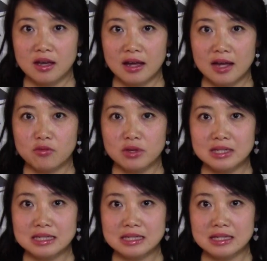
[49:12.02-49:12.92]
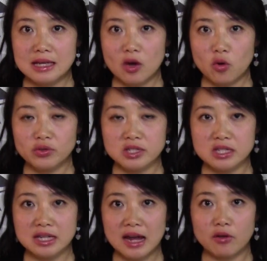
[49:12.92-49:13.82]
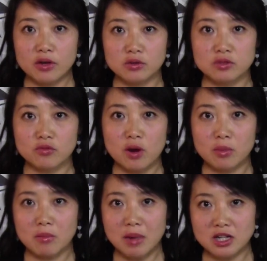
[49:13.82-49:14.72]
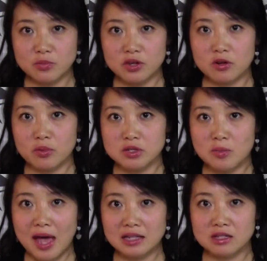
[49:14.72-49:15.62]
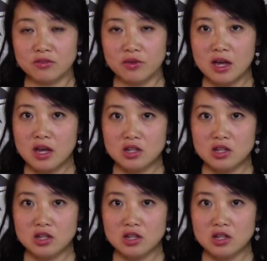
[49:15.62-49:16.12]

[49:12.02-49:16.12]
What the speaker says: can really see all the scenarios from a much bigger perspective,